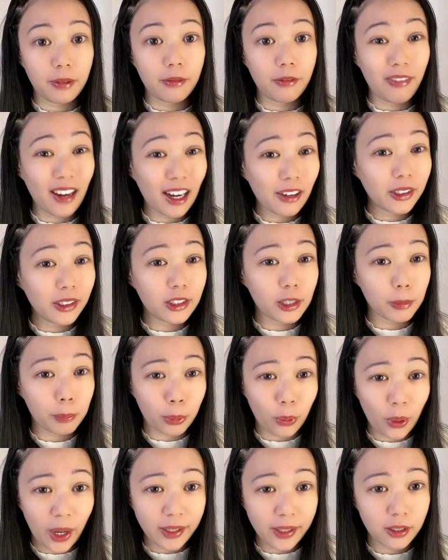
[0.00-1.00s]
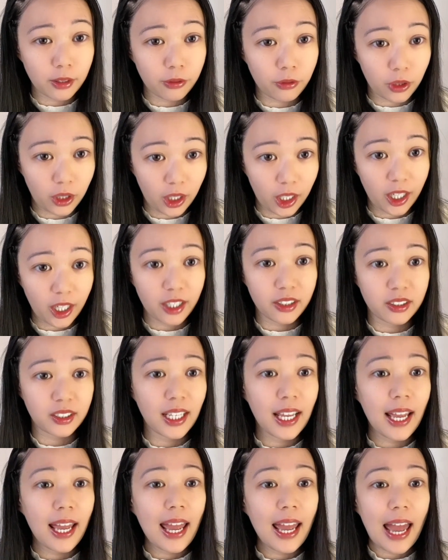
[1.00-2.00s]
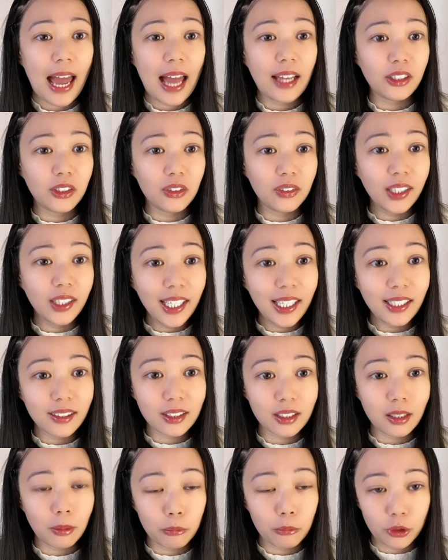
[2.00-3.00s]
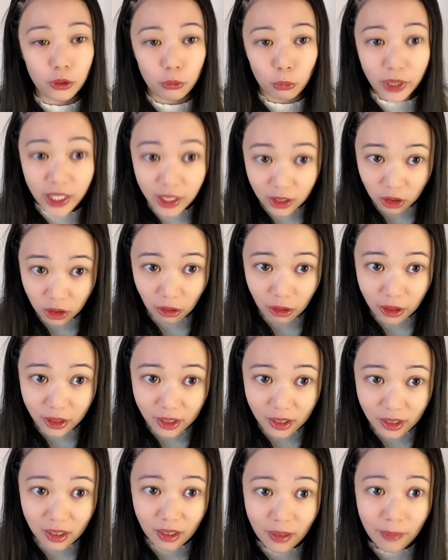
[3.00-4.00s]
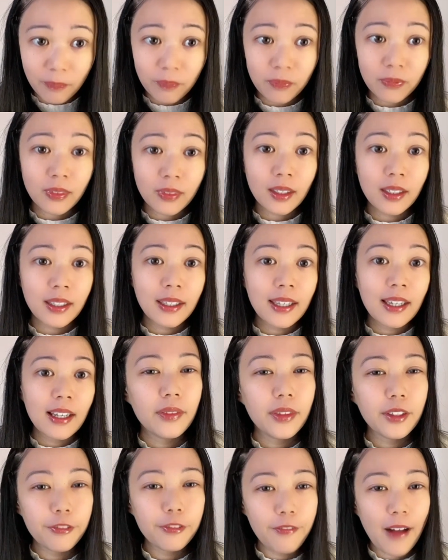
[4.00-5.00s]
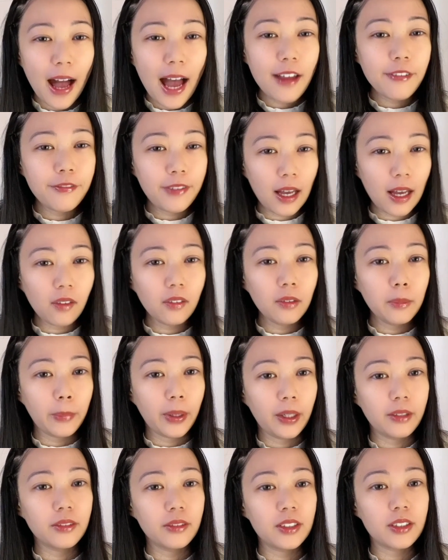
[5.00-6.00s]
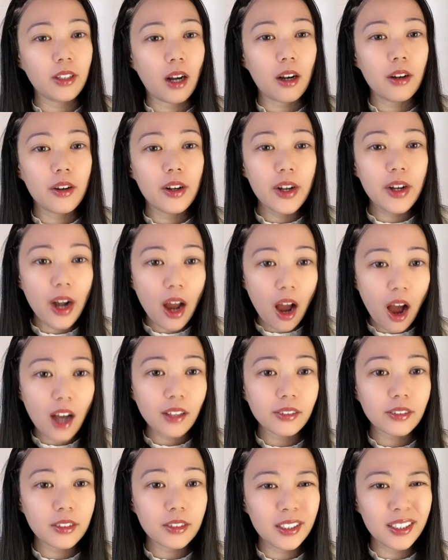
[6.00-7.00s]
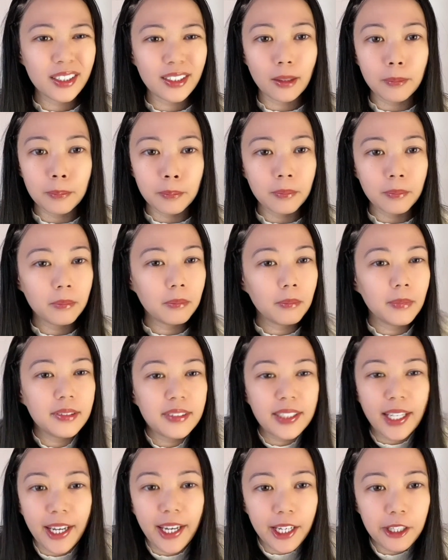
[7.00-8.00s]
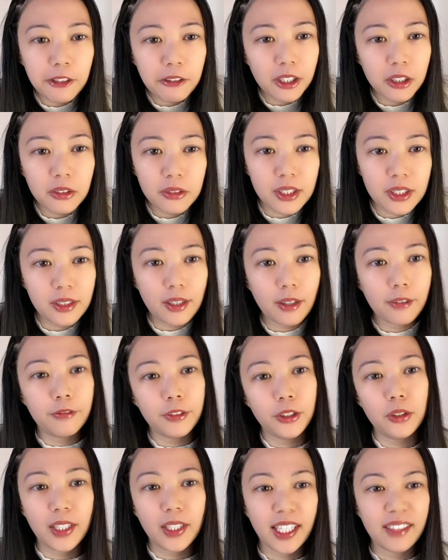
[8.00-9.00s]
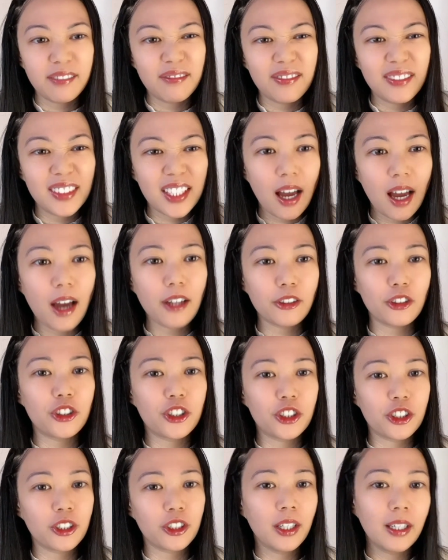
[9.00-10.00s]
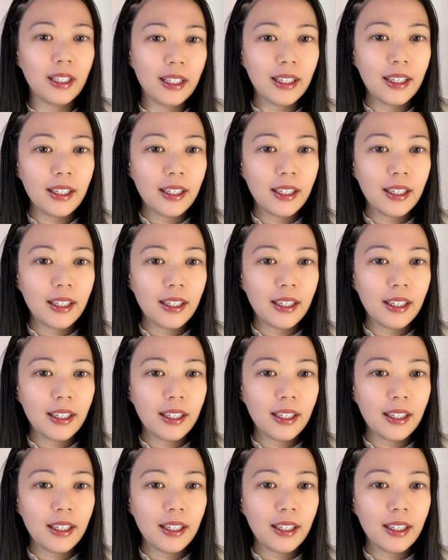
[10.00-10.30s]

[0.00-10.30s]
been very depressed for years and you need some resource? The 5 elements are not some material stuff you can touch.